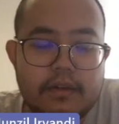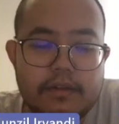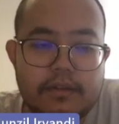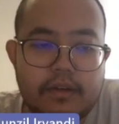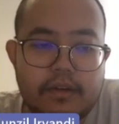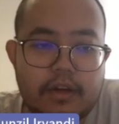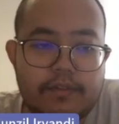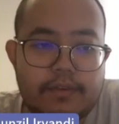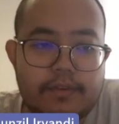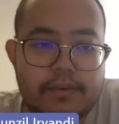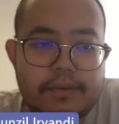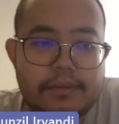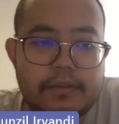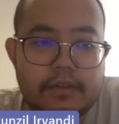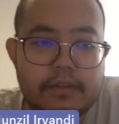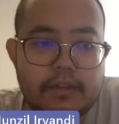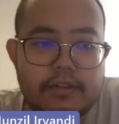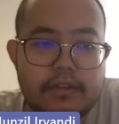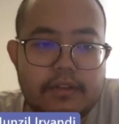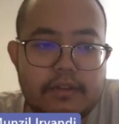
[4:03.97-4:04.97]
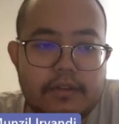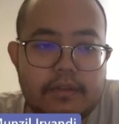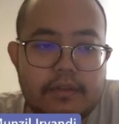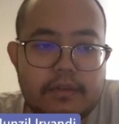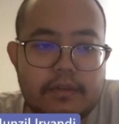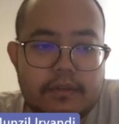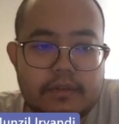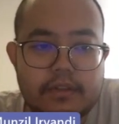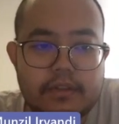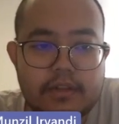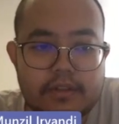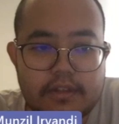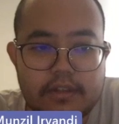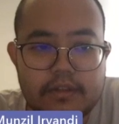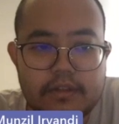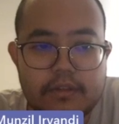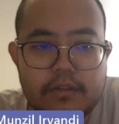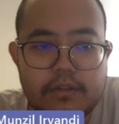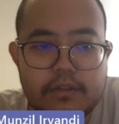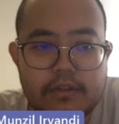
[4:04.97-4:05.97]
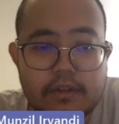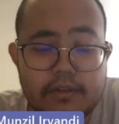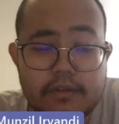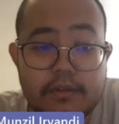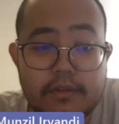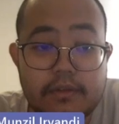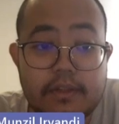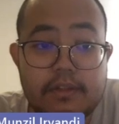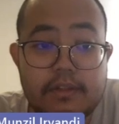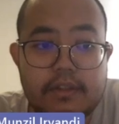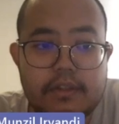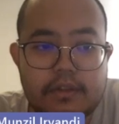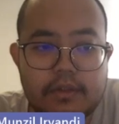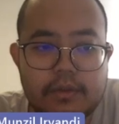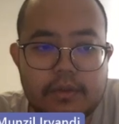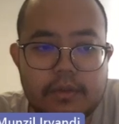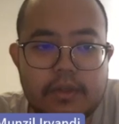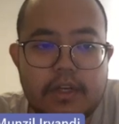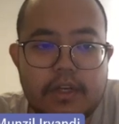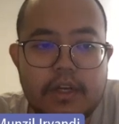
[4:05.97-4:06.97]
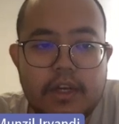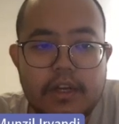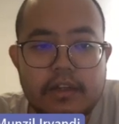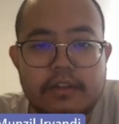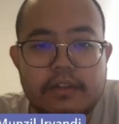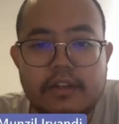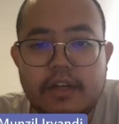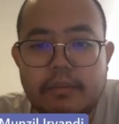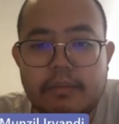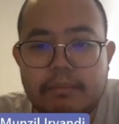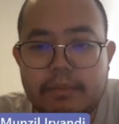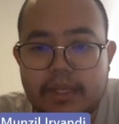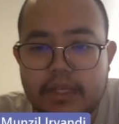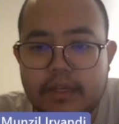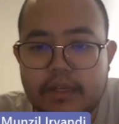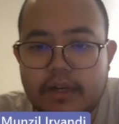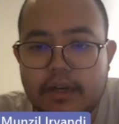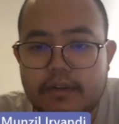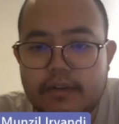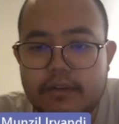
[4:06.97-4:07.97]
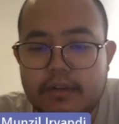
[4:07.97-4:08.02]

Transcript: turnover from 2013 to 2022, their mean